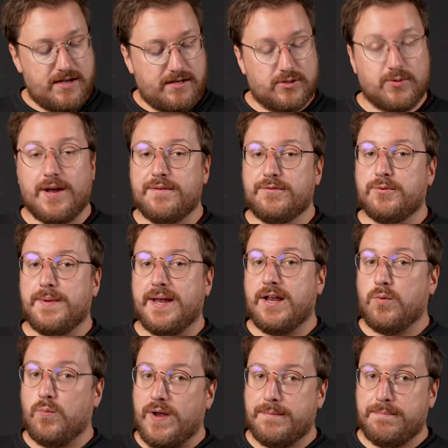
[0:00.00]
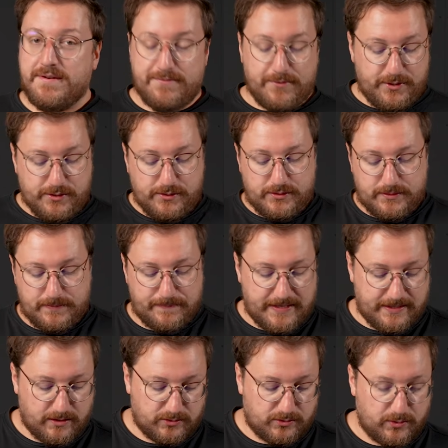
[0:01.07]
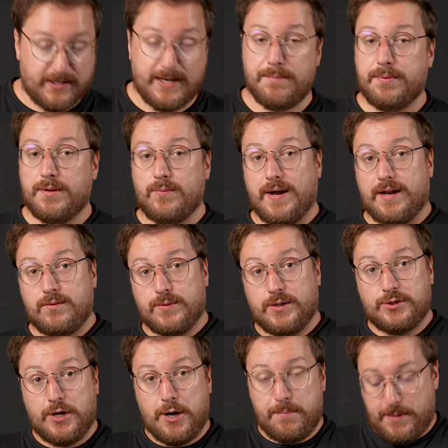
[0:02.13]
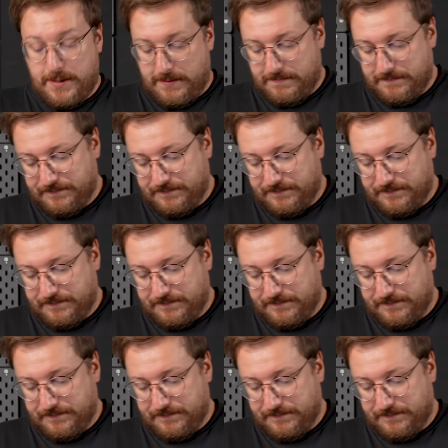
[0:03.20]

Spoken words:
so I have to make it wet before use and also keep it wet while sharpening.